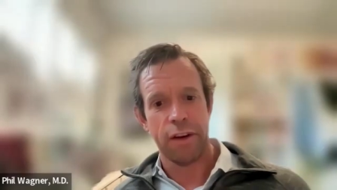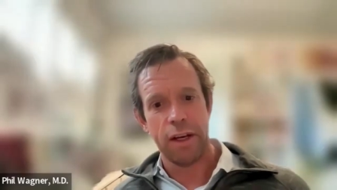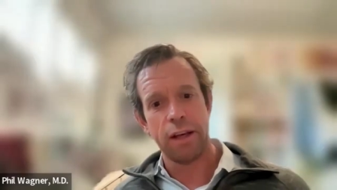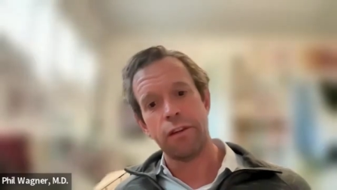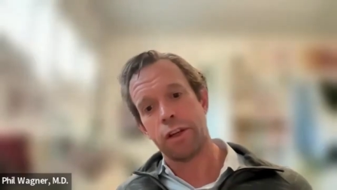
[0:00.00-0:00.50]

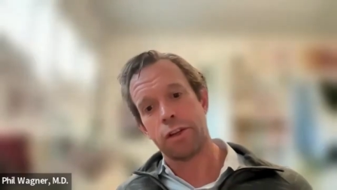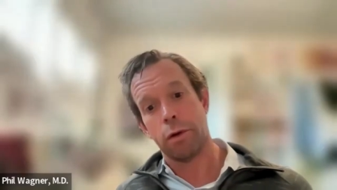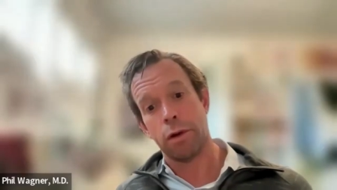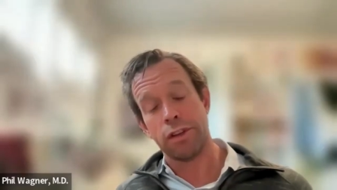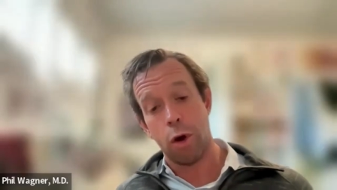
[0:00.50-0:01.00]

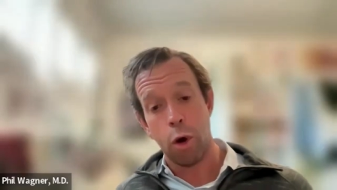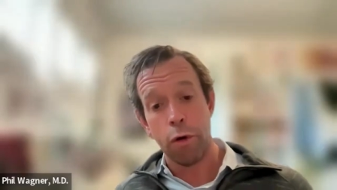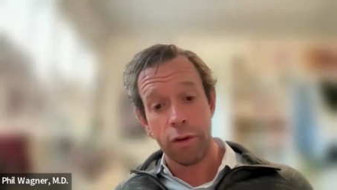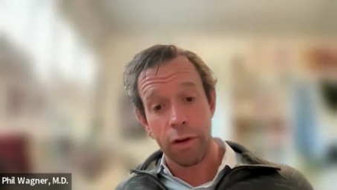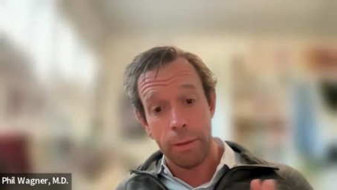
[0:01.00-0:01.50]
individual is
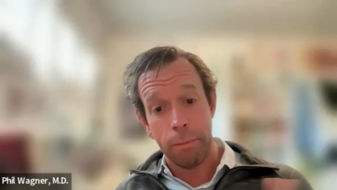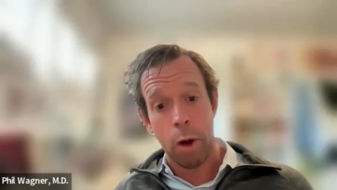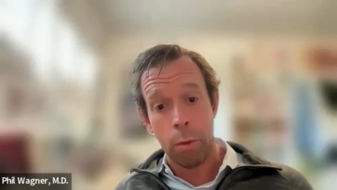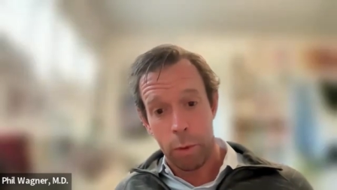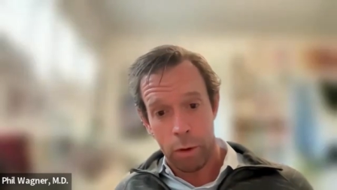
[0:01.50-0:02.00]
overly
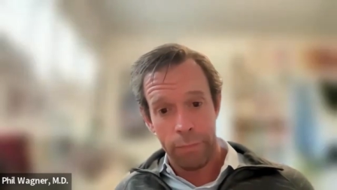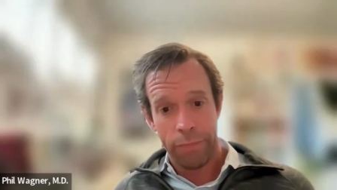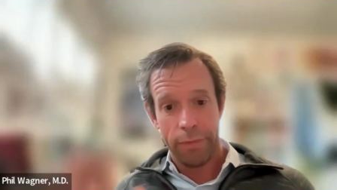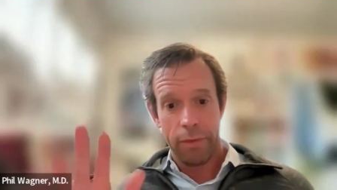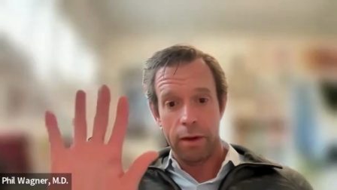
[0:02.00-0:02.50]
mobile,
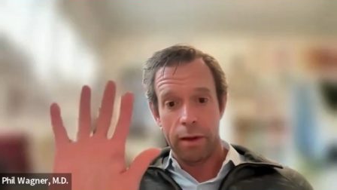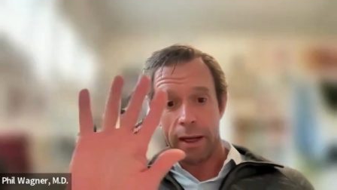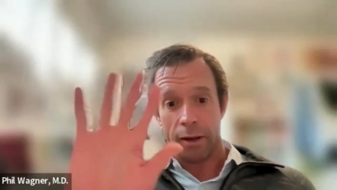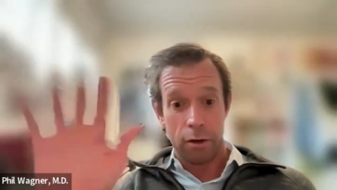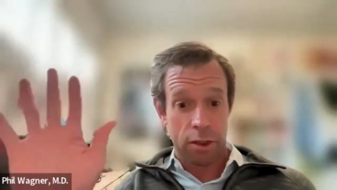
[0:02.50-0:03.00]
like
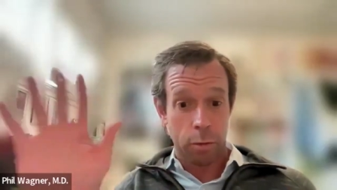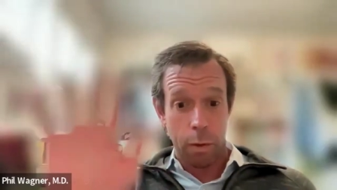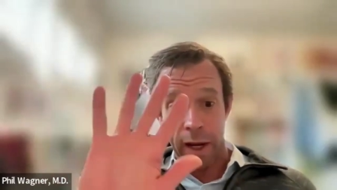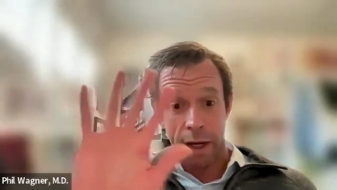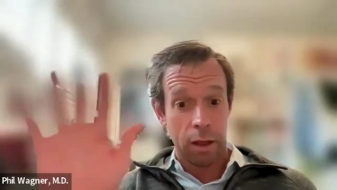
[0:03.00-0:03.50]
they're
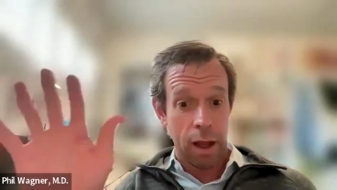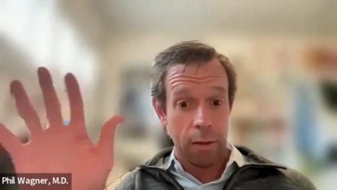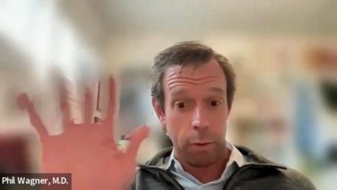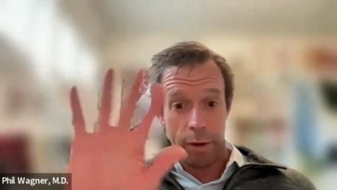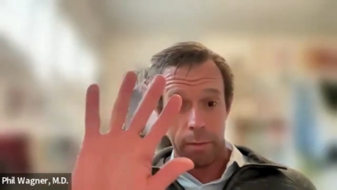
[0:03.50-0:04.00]
swaying a
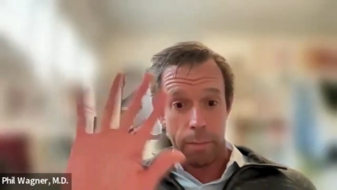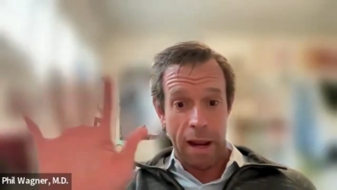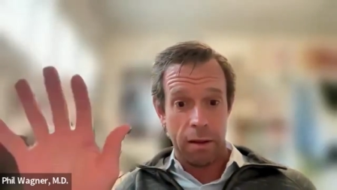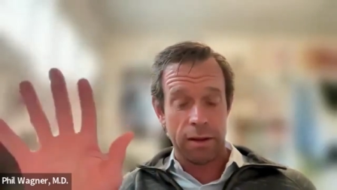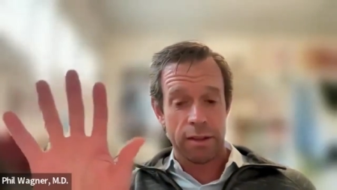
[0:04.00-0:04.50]
lot when they
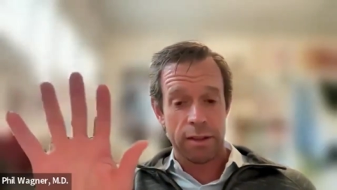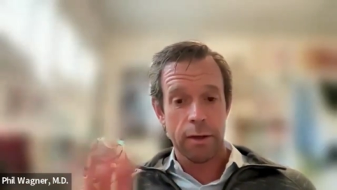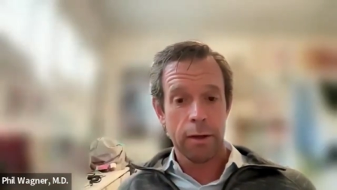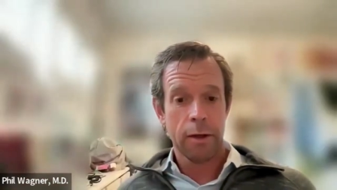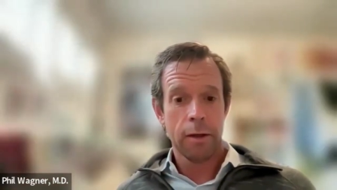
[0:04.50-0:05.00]
balance,
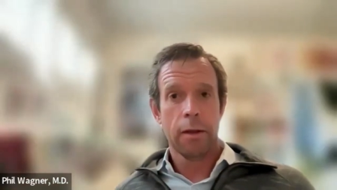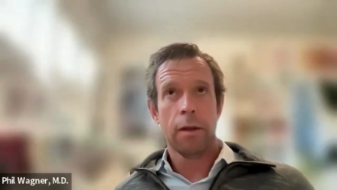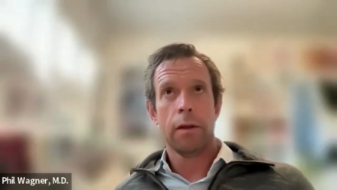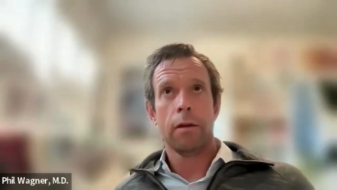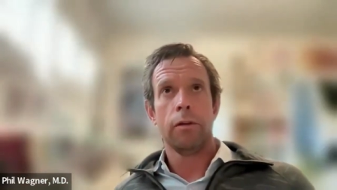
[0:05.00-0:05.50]

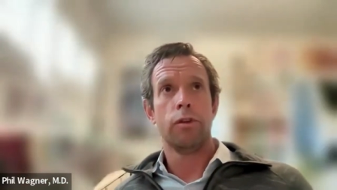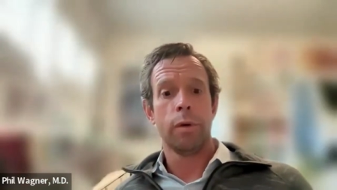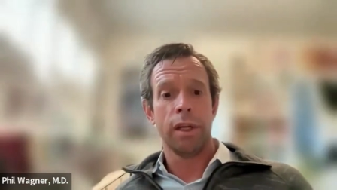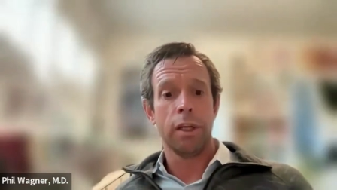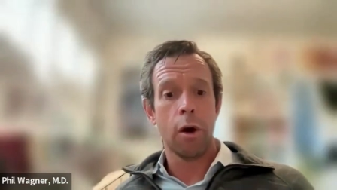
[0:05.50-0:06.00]

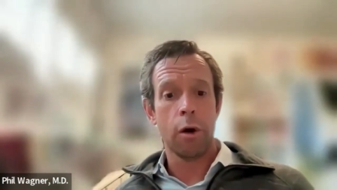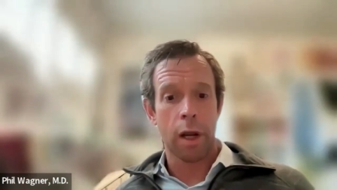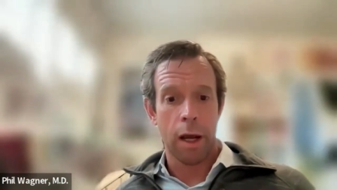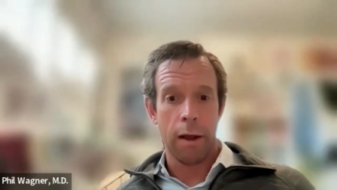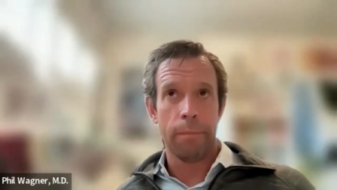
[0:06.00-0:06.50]
doing
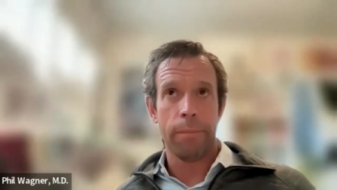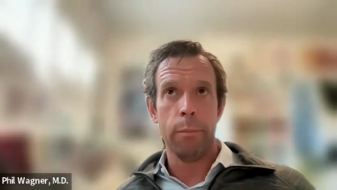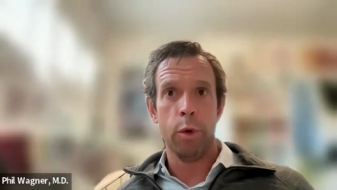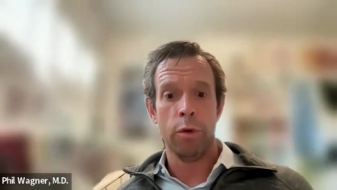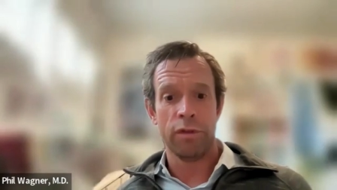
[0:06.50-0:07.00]
yoga
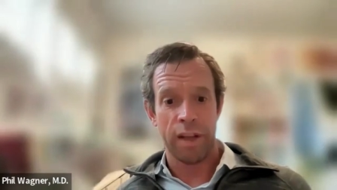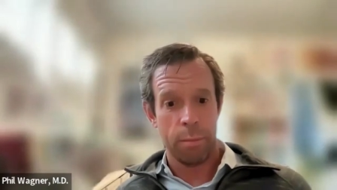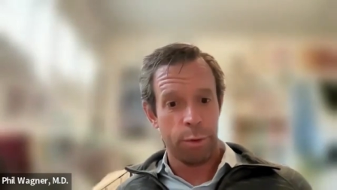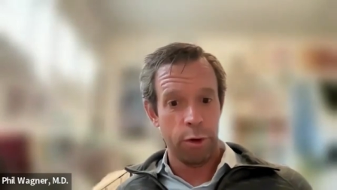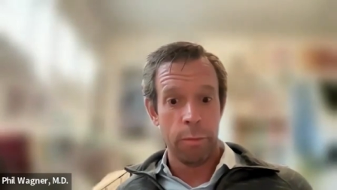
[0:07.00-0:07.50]
moves that
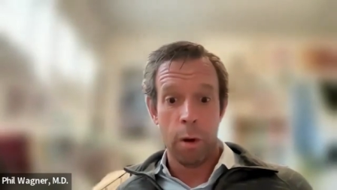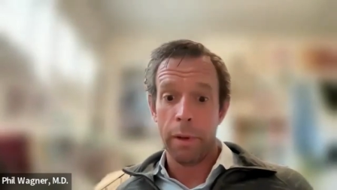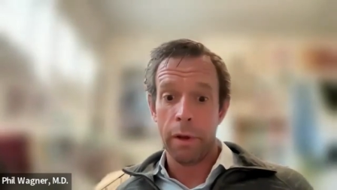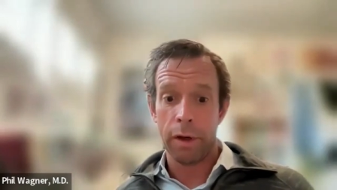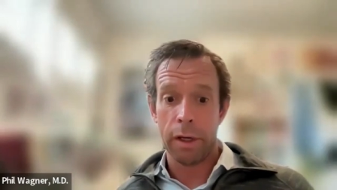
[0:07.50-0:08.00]
improve
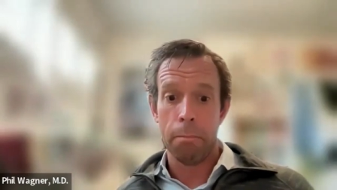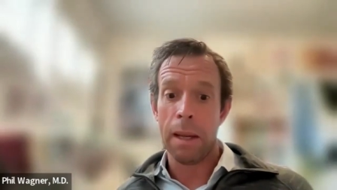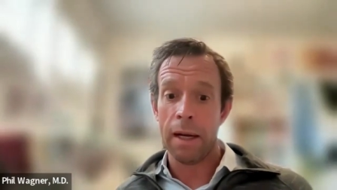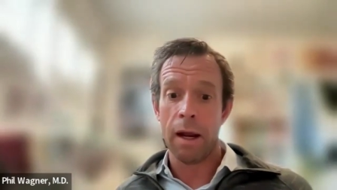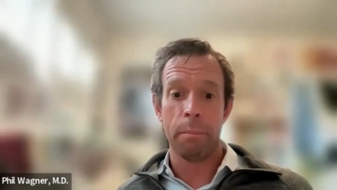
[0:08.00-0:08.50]
mobility
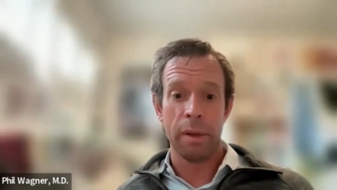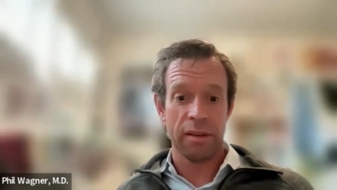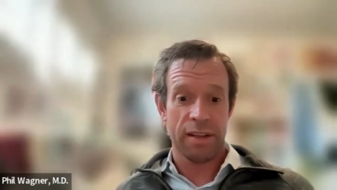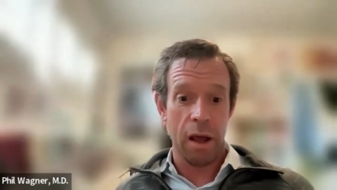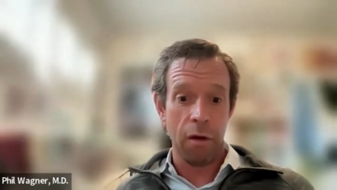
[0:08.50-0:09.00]
may not be
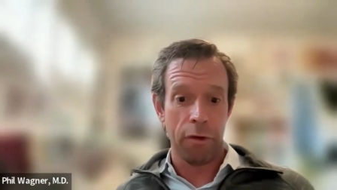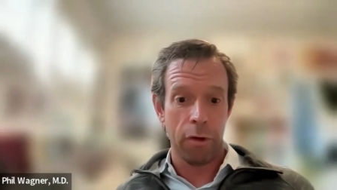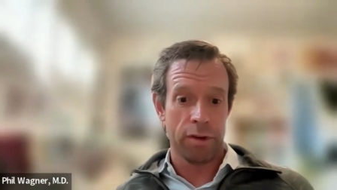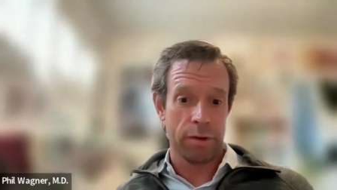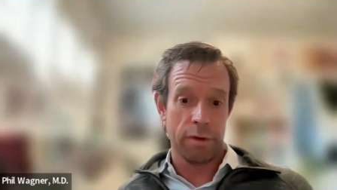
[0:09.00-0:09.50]
as helpful
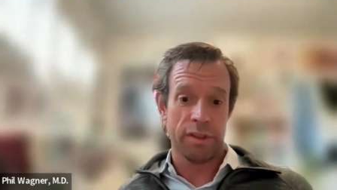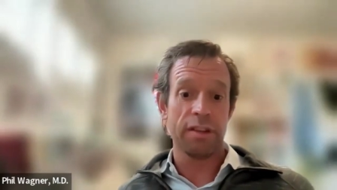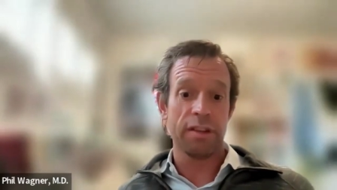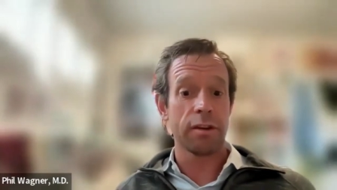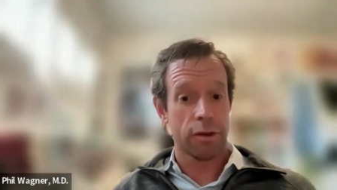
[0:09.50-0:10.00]
as a
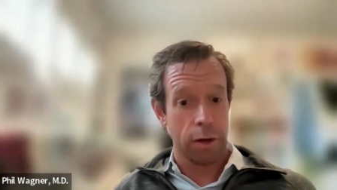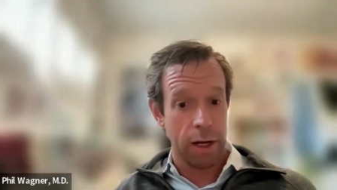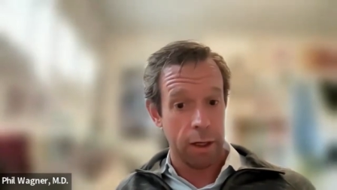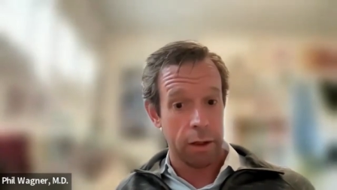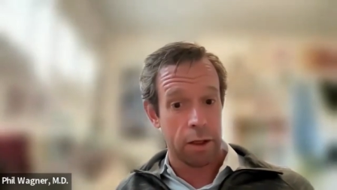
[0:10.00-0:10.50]
resistance
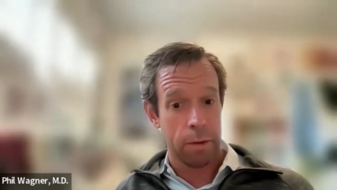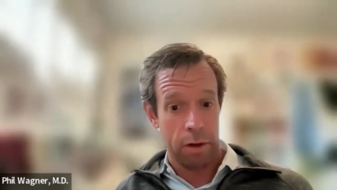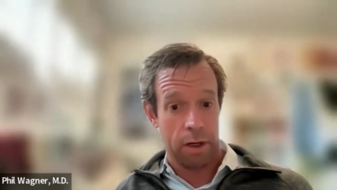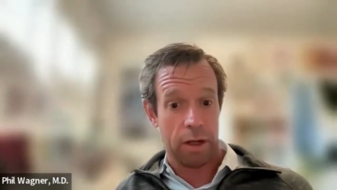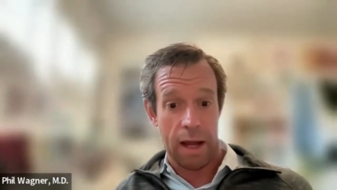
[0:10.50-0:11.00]
training
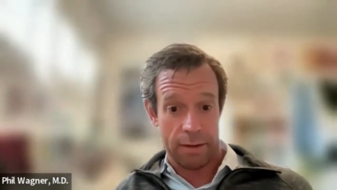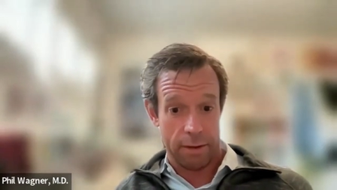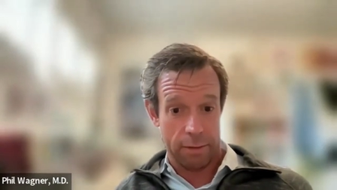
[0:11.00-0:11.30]
community class,